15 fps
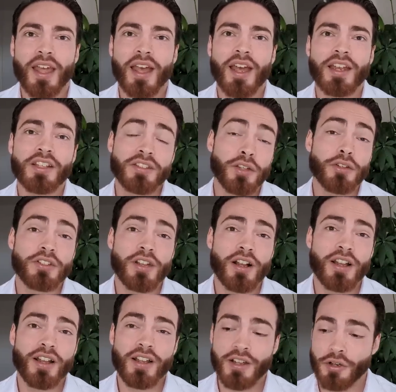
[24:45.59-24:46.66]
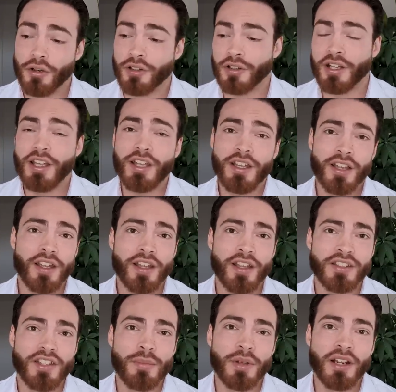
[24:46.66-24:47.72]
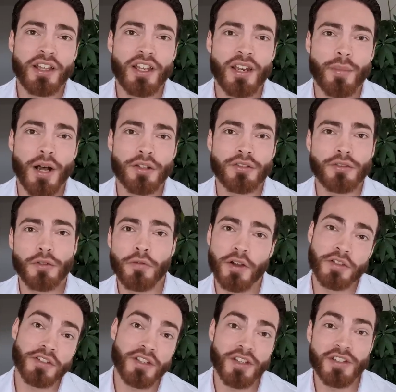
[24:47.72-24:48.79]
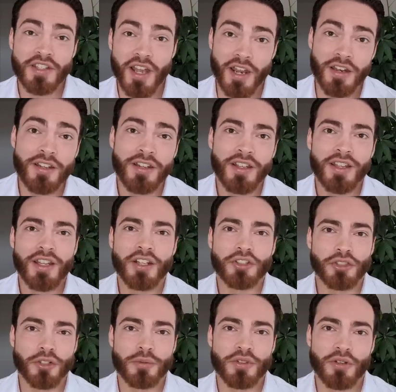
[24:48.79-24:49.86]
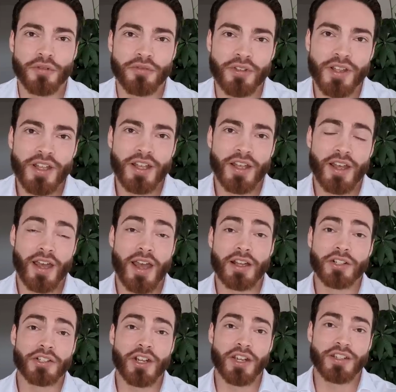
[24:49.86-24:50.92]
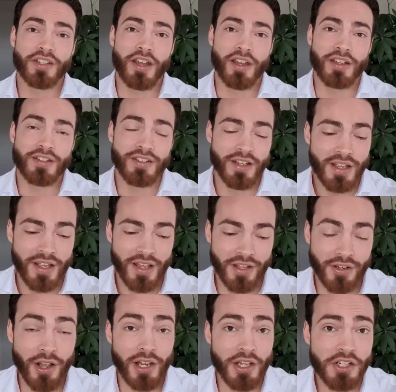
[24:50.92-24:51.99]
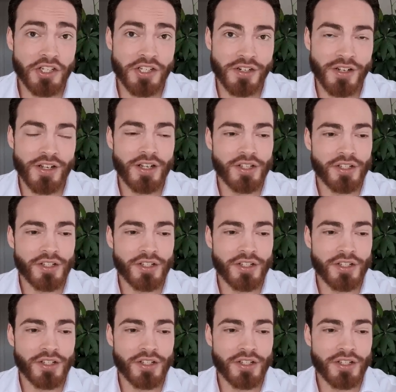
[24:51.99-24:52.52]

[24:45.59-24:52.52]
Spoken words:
And it's still stuck currently, seemingly in about 2010 in terms of exercise science knowledge.